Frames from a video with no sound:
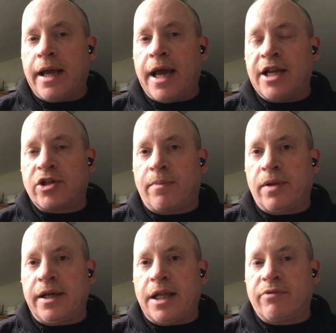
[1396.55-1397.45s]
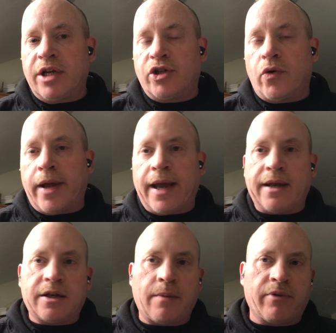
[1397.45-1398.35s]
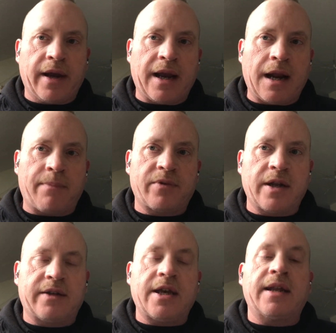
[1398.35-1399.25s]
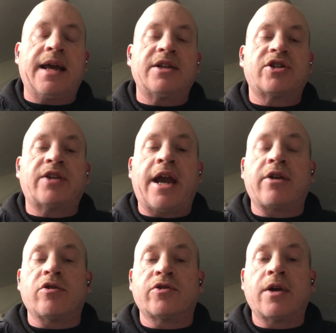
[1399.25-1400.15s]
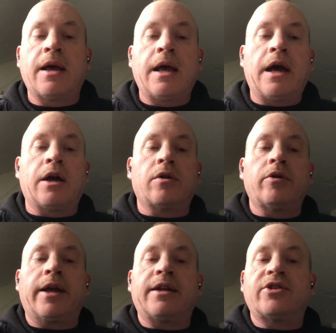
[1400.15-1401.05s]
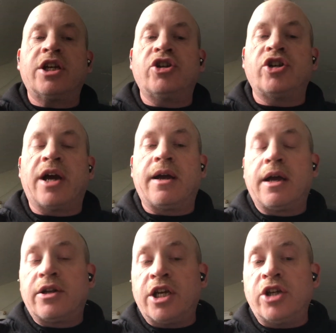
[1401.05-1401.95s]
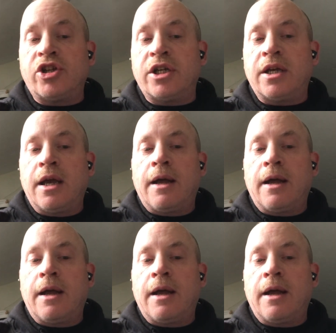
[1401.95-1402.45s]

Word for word: and he's completely redoing it to bringing it up to today's standards, including TG, TG